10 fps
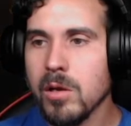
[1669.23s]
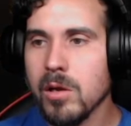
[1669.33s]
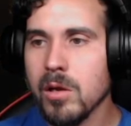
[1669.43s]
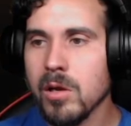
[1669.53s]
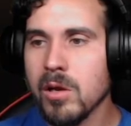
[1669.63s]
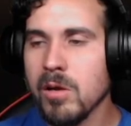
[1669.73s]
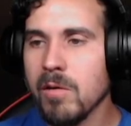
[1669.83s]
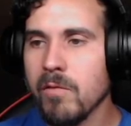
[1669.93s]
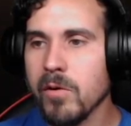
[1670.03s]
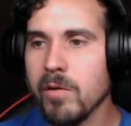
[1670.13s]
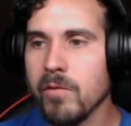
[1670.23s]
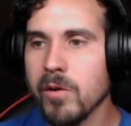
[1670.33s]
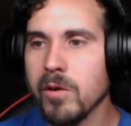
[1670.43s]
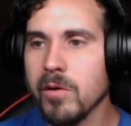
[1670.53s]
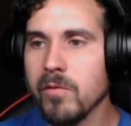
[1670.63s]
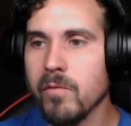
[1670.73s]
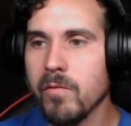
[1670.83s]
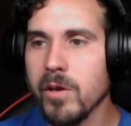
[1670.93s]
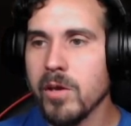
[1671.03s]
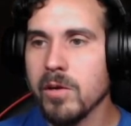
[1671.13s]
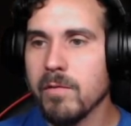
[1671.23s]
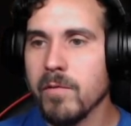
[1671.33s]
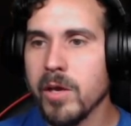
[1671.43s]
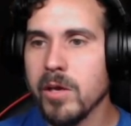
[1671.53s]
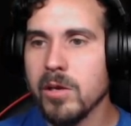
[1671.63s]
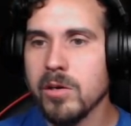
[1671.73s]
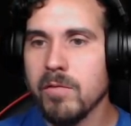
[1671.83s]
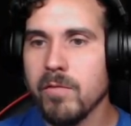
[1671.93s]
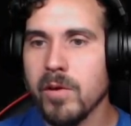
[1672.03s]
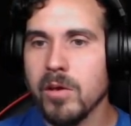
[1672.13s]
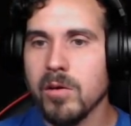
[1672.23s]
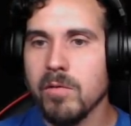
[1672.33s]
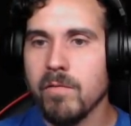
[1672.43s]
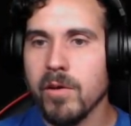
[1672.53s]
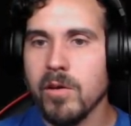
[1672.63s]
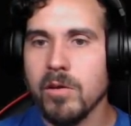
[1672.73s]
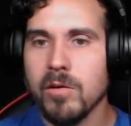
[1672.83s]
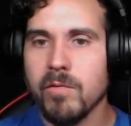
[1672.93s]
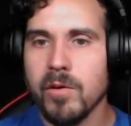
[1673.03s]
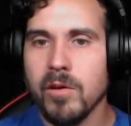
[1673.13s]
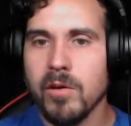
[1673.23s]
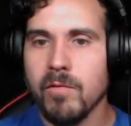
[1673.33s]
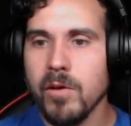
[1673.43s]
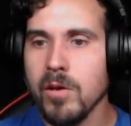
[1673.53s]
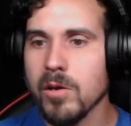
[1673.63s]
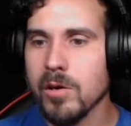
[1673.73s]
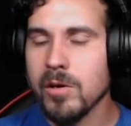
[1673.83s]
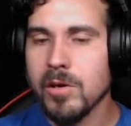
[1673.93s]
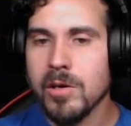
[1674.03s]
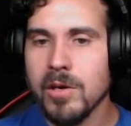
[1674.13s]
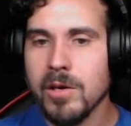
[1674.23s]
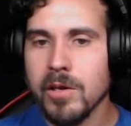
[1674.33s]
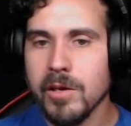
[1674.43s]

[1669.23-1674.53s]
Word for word: Uh, finger, finger, finger, finger, finger, finger, finger, finger.